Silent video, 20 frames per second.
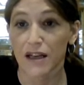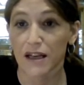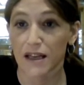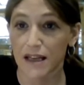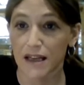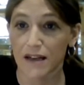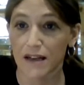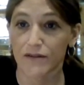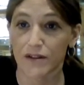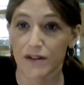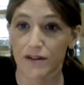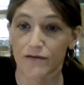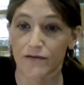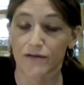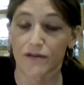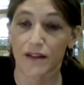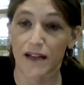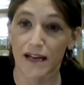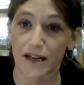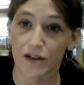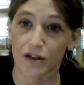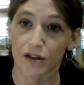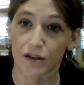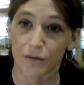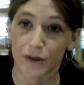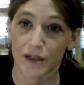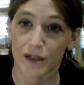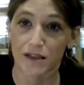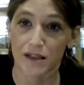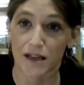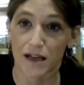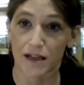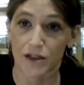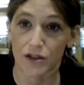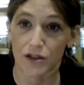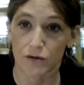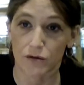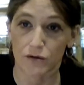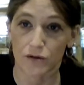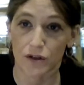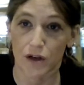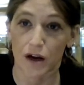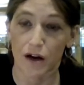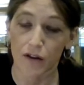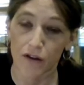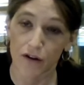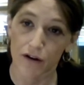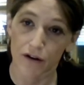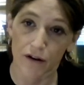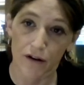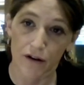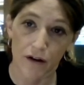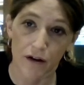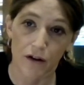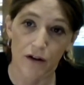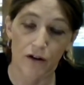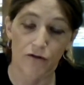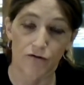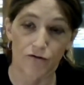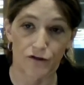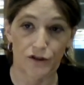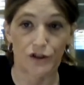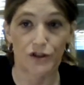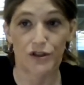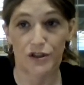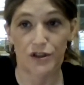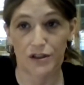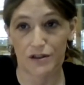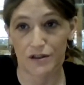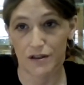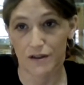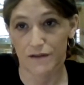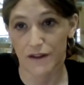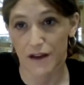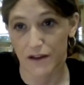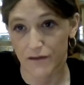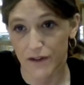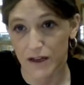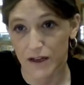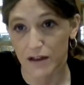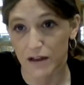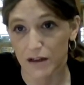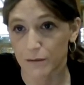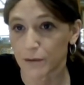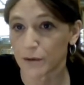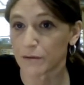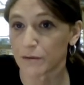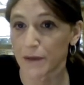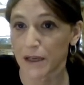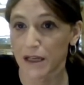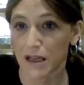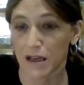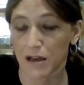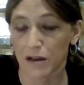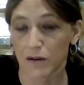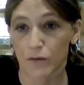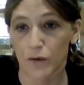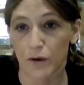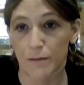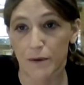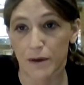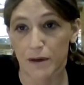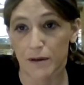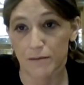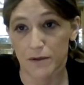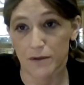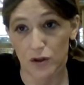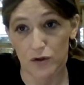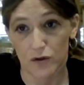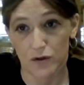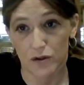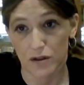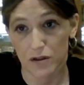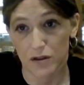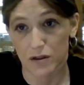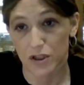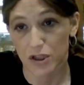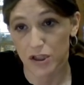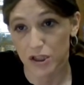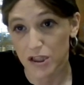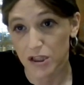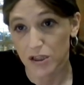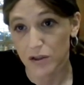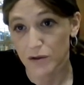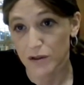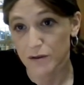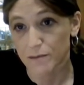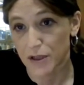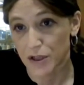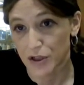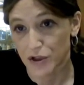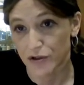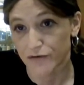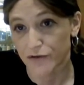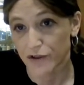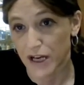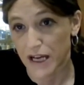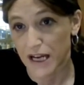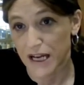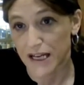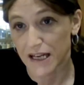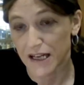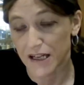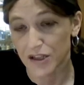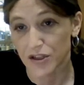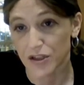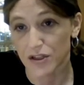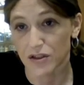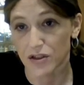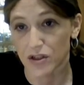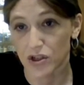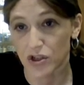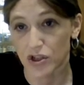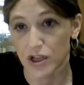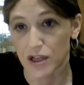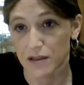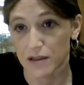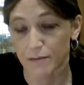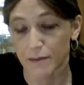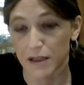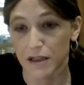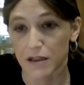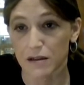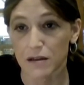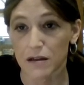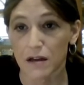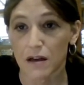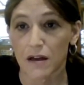even if later we decide to use other versions of that variable, meaning we might use the continuous measure for age as an adjustment